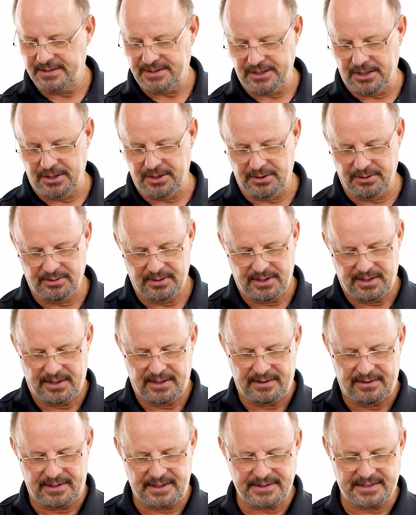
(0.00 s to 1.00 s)
So
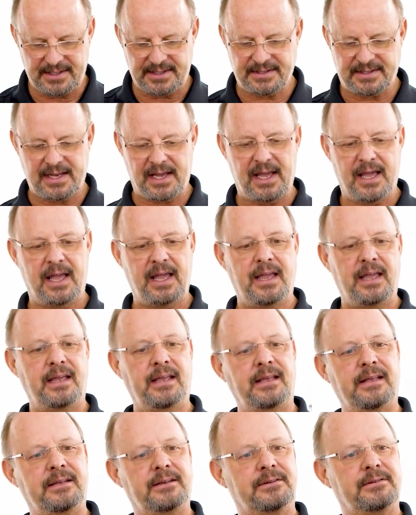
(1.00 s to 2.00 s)
this is
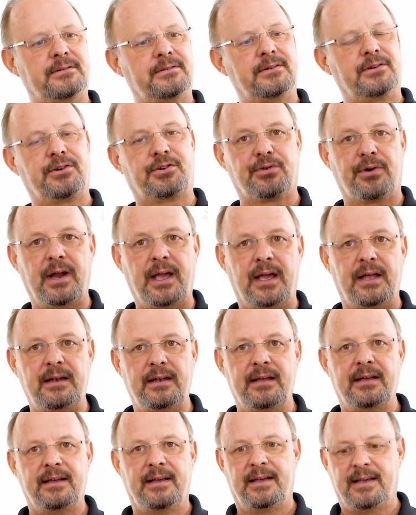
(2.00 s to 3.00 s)
a
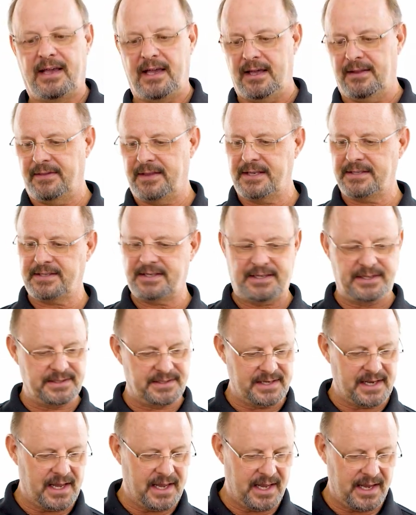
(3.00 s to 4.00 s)
grid, and this
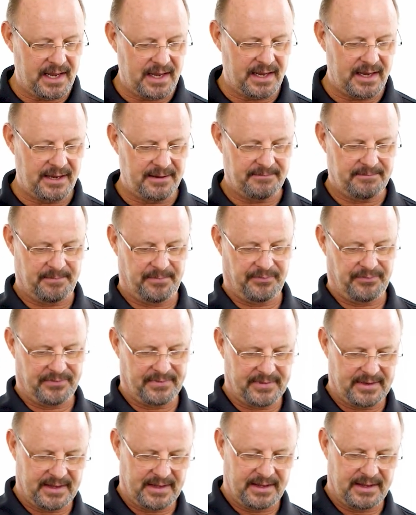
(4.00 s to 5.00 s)
is the
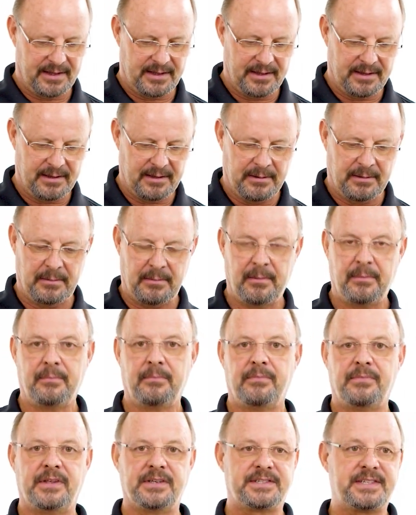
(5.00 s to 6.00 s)

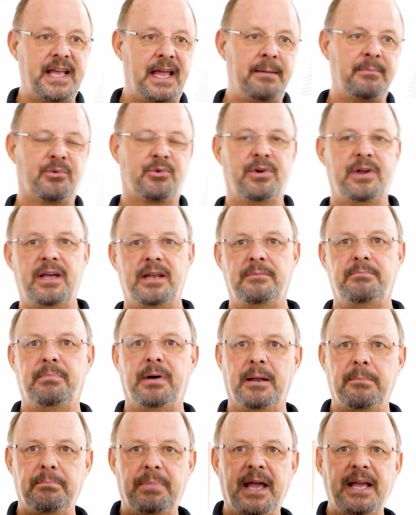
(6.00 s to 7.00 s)
same grid
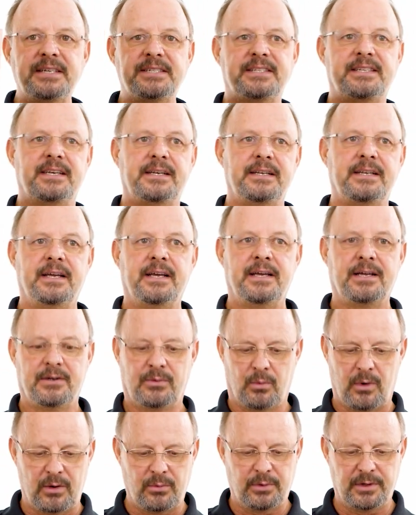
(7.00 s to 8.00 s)
but pasted.
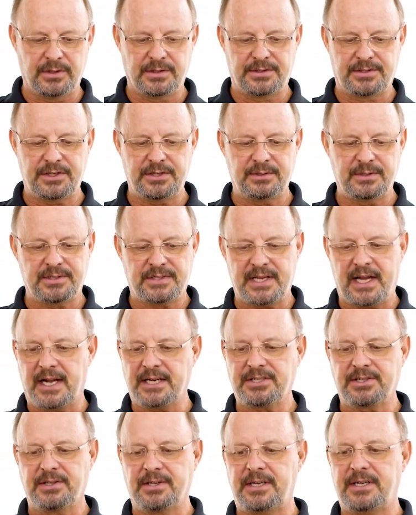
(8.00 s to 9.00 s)
What we'll do is
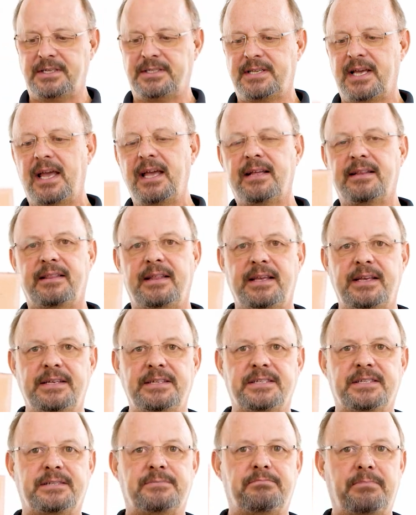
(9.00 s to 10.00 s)
actually take
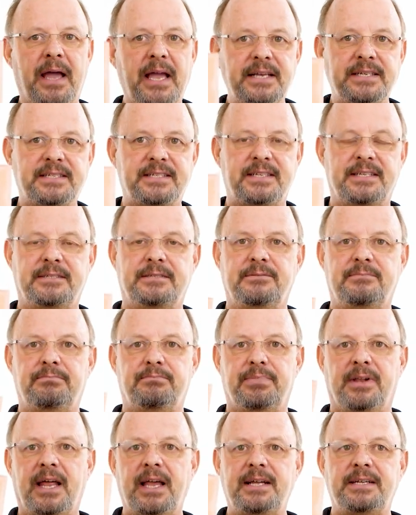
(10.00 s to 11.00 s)
these
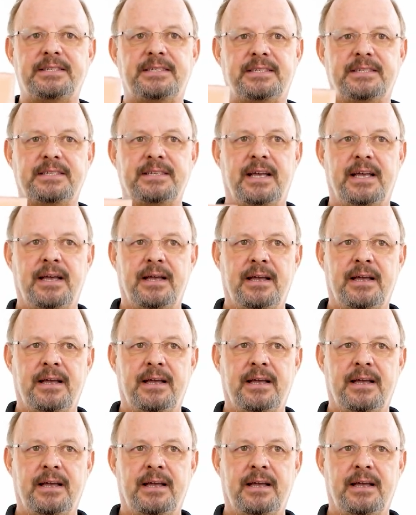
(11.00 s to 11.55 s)
pasted plates,